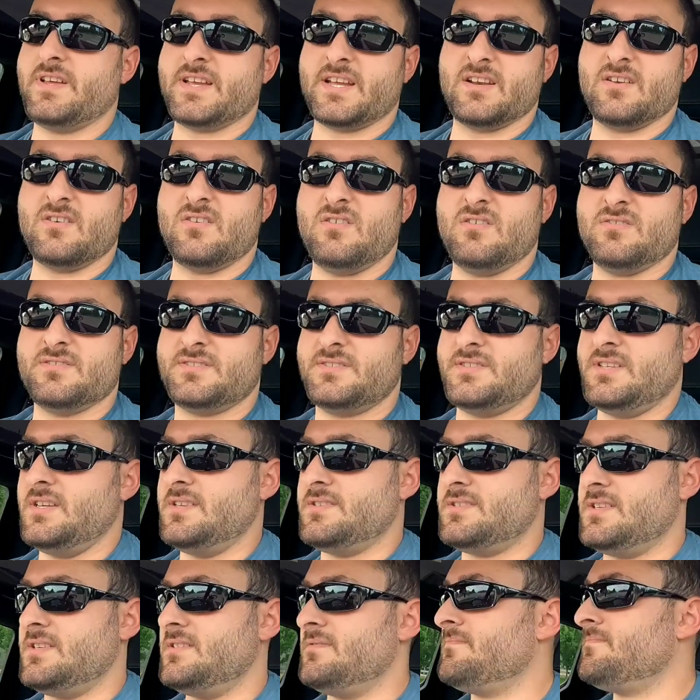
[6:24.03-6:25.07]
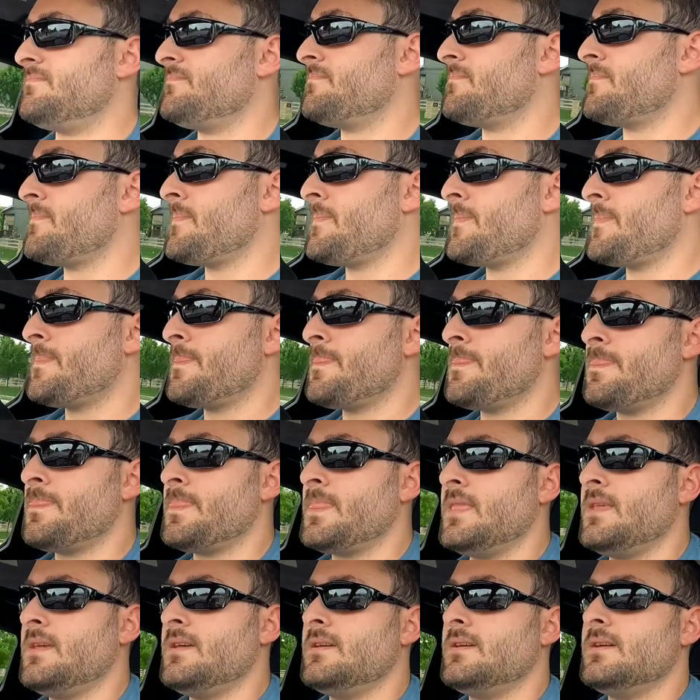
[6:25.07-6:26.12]
of like an all-season.
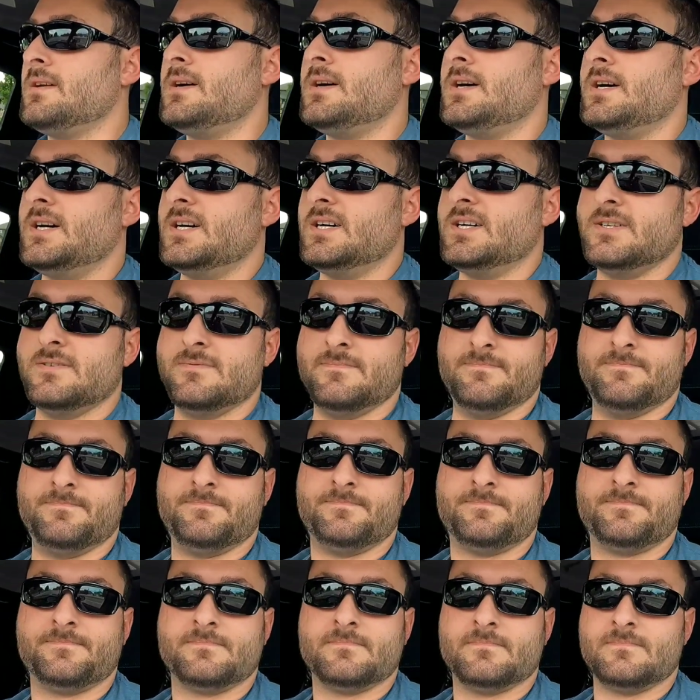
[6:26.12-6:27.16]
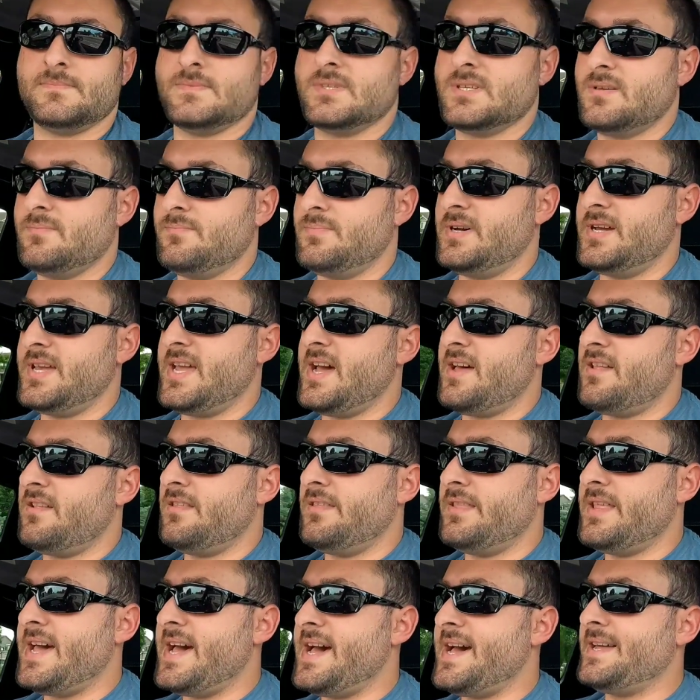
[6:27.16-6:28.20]
But yeah, other
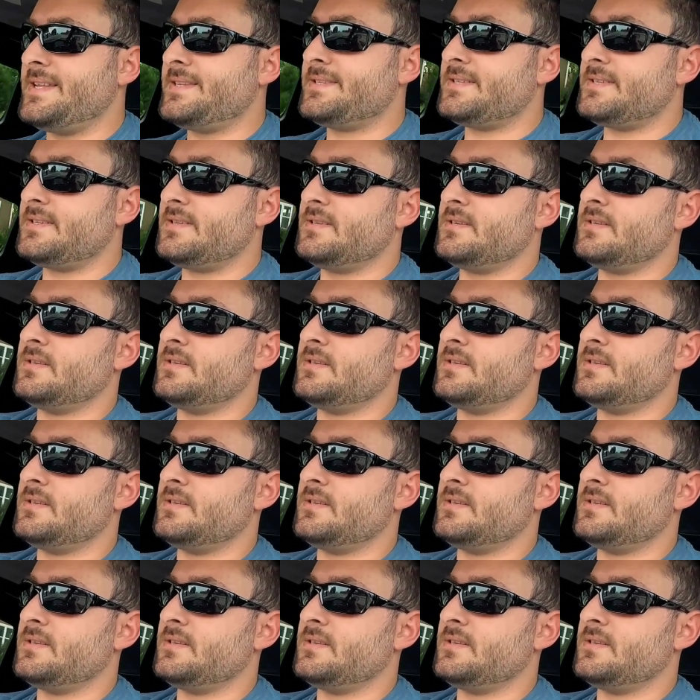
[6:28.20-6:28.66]
than that,